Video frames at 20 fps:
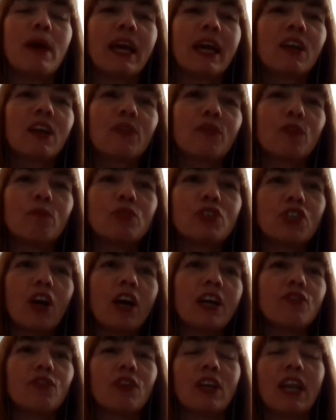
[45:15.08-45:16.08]
Becker from
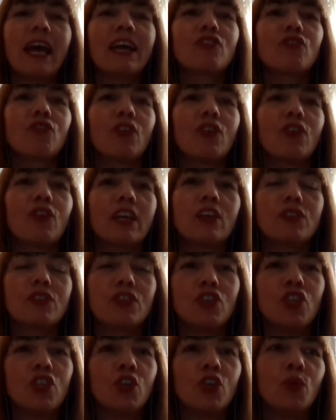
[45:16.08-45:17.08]
Schneider Electric, who's
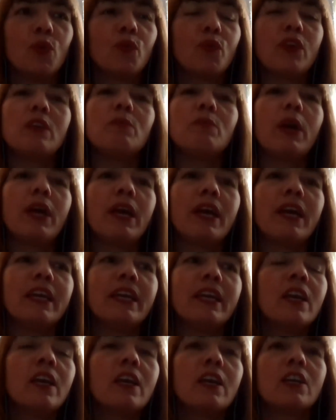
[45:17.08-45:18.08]
the new
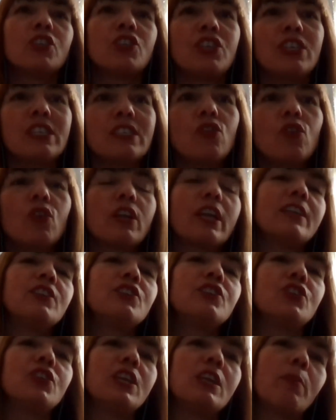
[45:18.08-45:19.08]
VP, she's not an
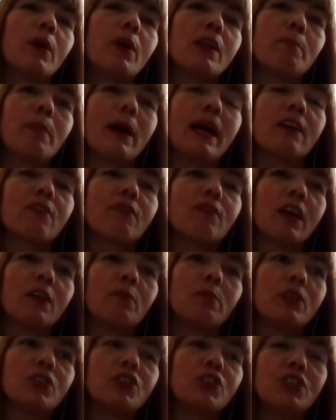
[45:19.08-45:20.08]
engineer by
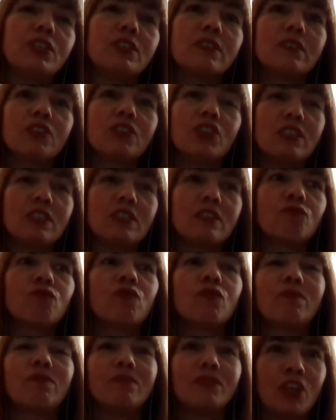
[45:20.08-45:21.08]
background, but she's
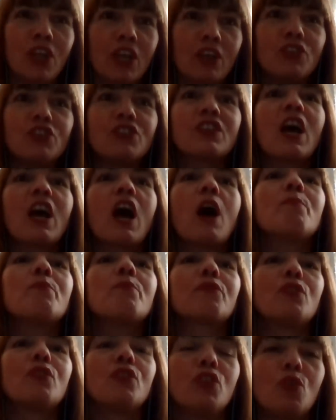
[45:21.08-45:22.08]
come
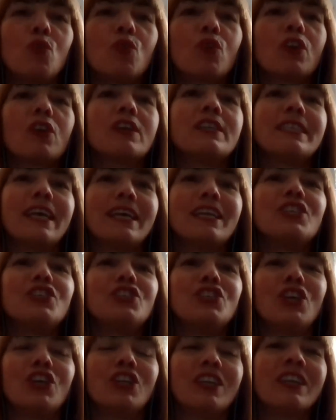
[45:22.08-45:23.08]
through the
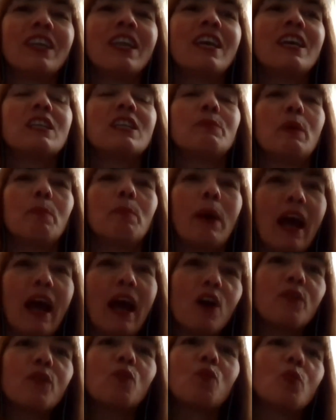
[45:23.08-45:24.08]
organization to be a
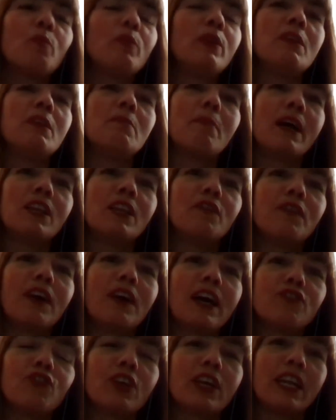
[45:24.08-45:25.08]
powerful woman in
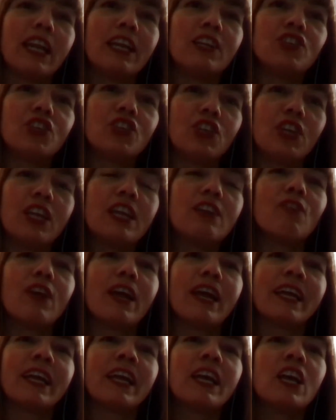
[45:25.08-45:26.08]
manufacturing and
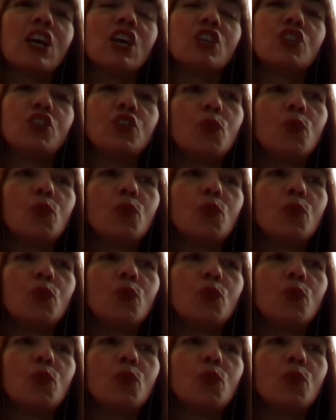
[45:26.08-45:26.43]
engineering.